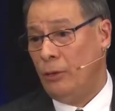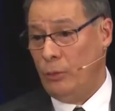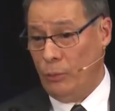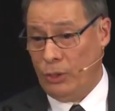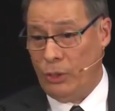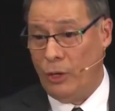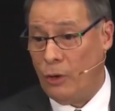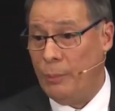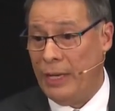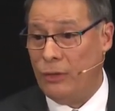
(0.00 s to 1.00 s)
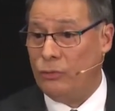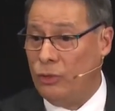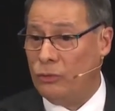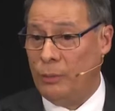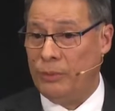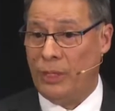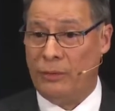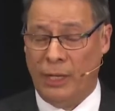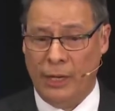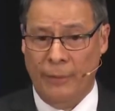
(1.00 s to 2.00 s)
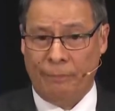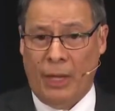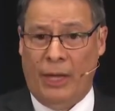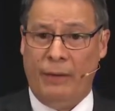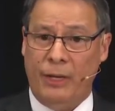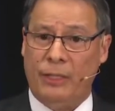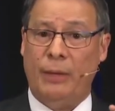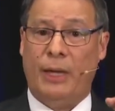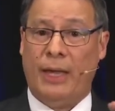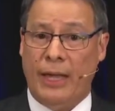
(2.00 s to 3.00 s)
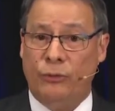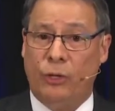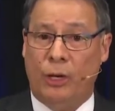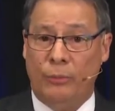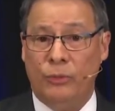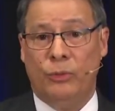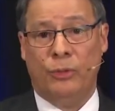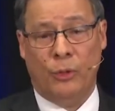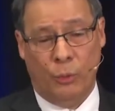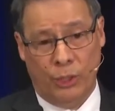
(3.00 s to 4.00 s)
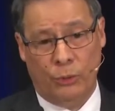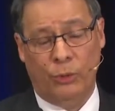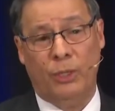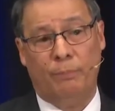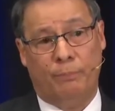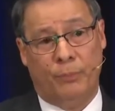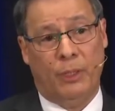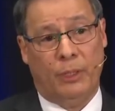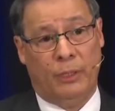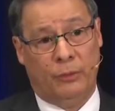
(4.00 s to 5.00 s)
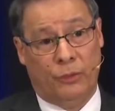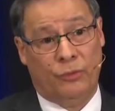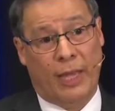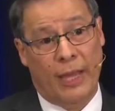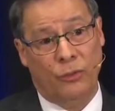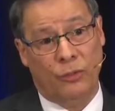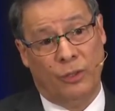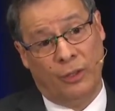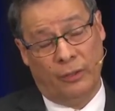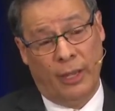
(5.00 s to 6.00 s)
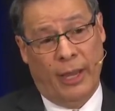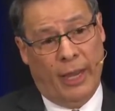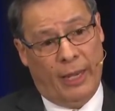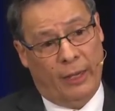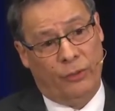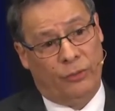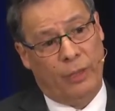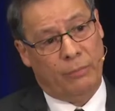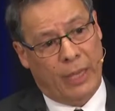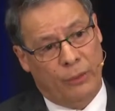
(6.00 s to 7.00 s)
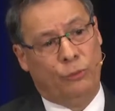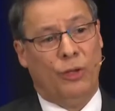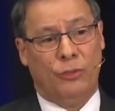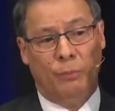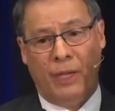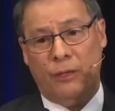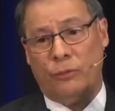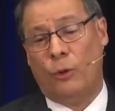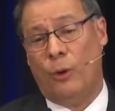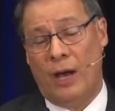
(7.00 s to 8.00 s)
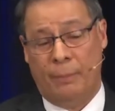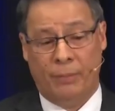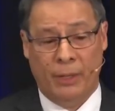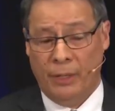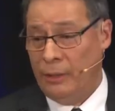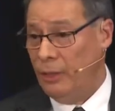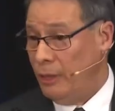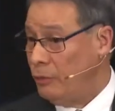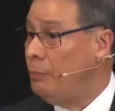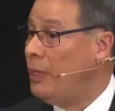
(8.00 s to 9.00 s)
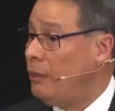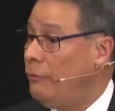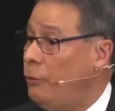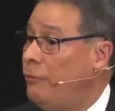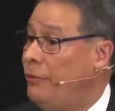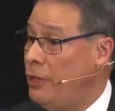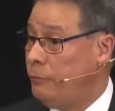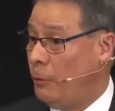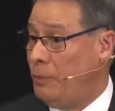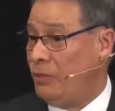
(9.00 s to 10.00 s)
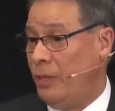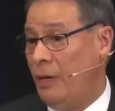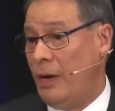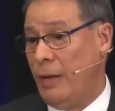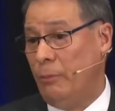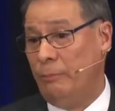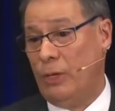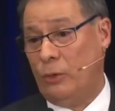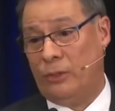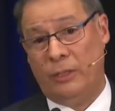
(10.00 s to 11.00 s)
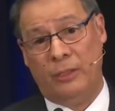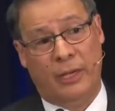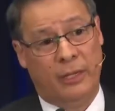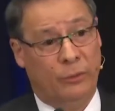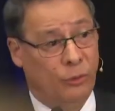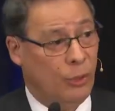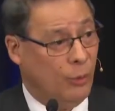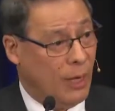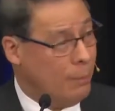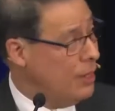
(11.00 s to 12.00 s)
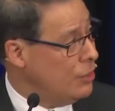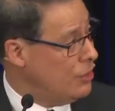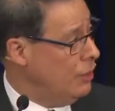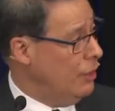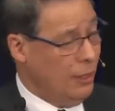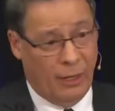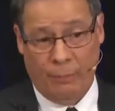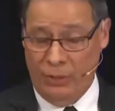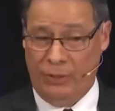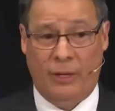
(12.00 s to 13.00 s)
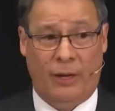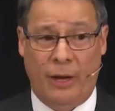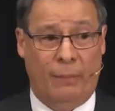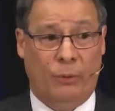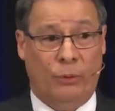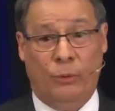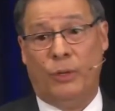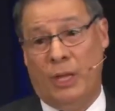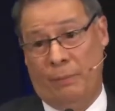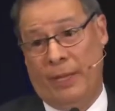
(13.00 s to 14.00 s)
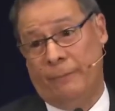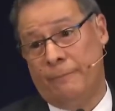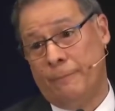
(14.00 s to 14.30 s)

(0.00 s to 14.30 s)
With the automated systems, I think every time a case comes, we do the, the, the stains, and at the same time, three smears go up. They are for fish, for BCR-ABL, because Kantarjian doesn't want to miss a BCR-ABL leukemia.